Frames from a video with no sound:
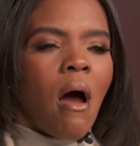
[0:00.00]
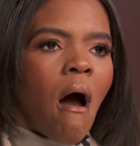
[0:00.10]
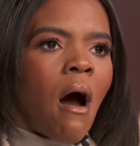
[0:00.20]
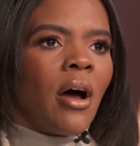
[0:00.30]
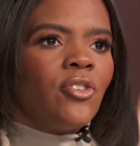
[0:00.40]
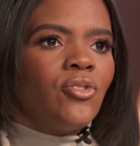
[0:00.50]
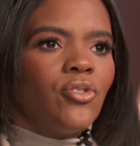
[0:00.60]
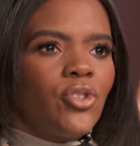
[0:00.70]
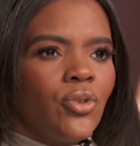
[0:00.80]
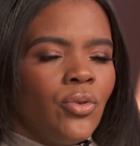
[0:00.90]
on
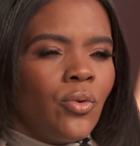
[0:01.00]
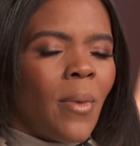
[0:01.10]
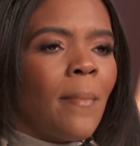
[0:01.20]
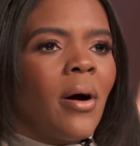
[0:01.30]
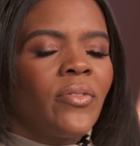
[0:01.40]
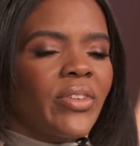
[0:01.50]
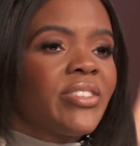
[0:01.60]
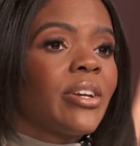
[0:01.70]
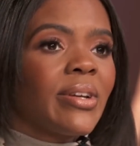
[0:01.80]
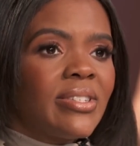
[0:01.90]
to my monthly
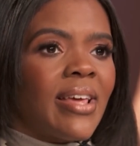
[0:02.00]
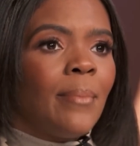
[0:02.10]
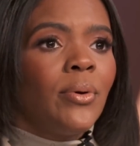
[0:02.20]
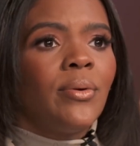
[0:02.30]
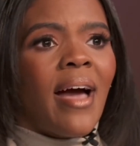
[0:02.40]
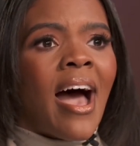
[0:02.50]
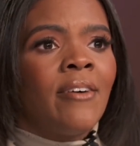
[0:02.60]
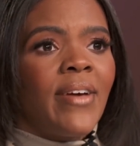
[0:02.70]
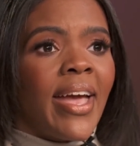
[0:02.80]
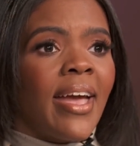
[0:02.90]
series Taboo to
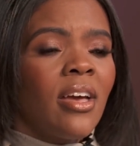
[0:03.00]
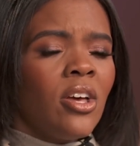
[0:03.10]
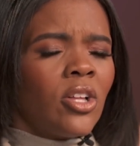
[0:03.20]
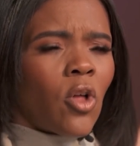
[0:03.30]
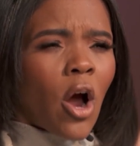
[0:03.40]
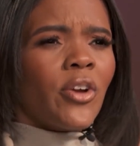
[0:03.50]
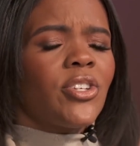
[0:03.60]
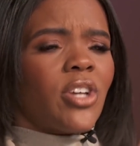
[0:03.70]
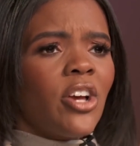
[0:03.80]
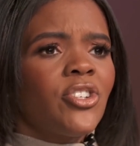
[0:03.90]
have a longer
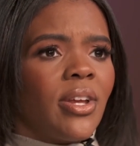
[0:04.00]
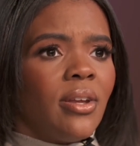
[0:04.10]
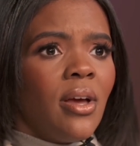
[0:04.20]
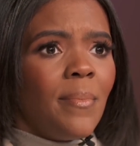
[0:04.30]
discussion,